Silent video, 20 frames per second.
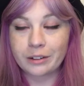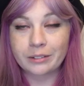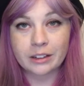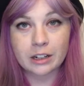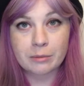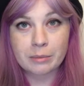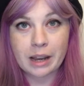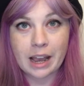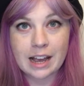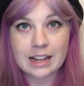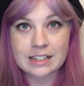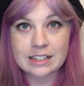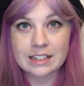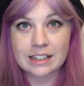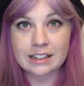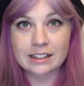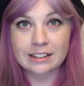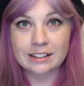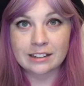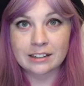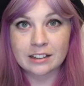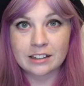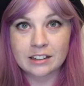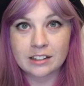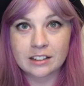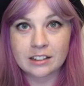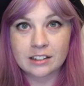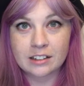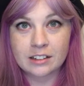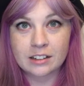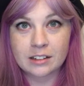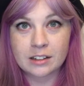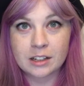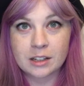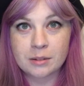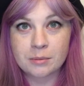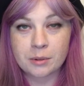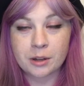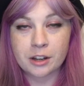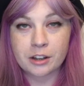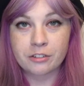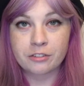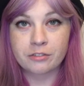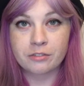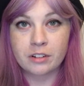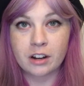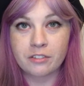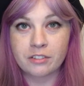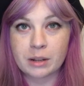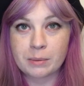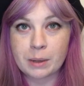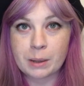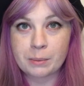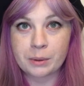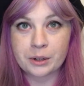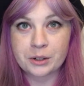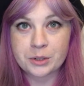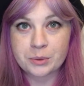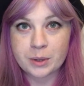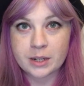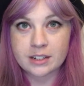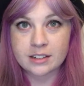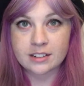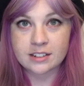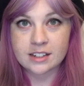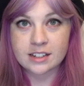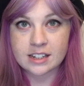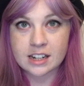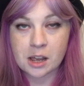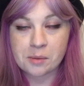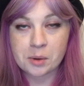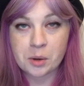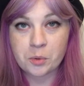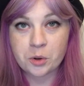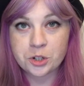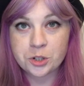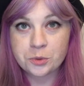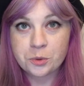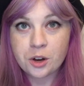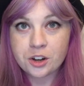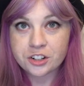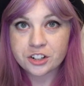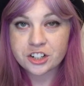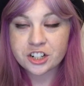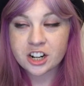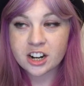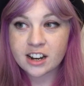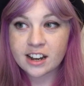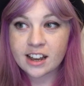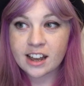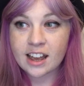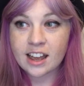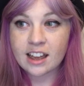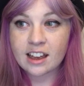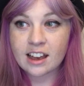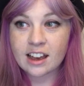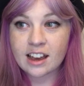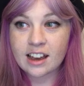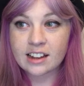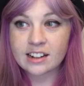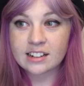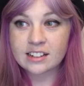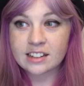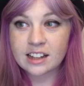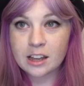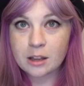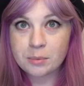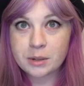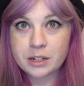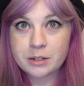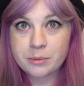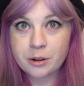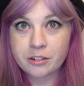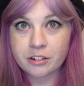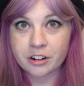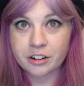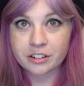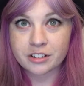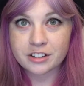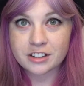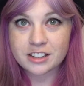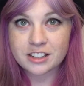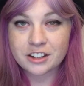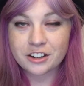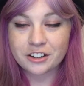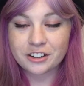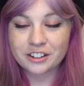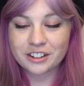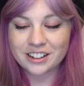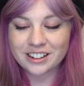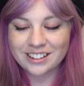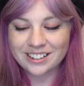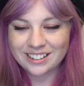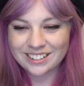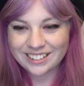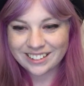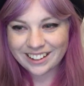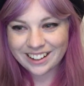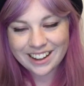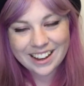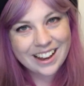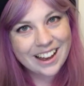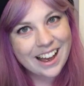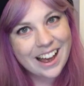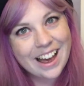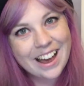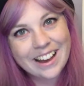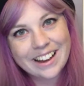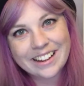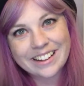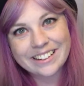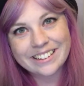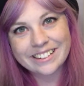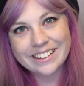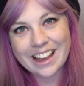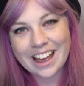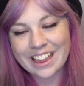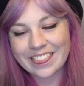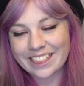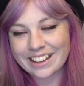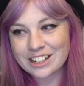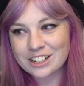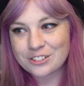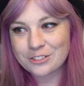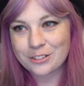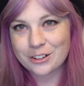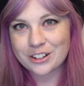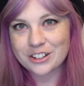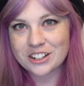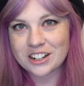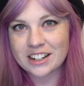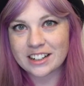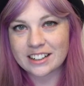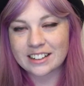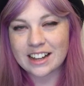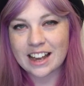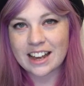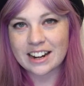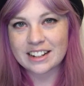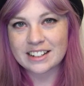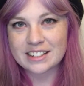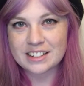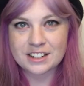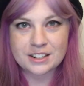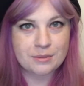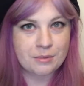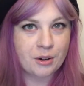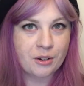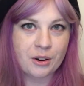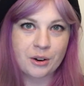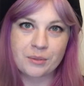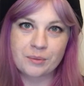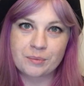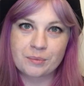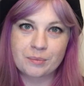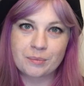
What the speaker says: I'm going to be asking my lovely people on Twitter to tell me what to watch, and that'll be tomorrow. So yeah, thanks for watching, and I'll see you tomorrow.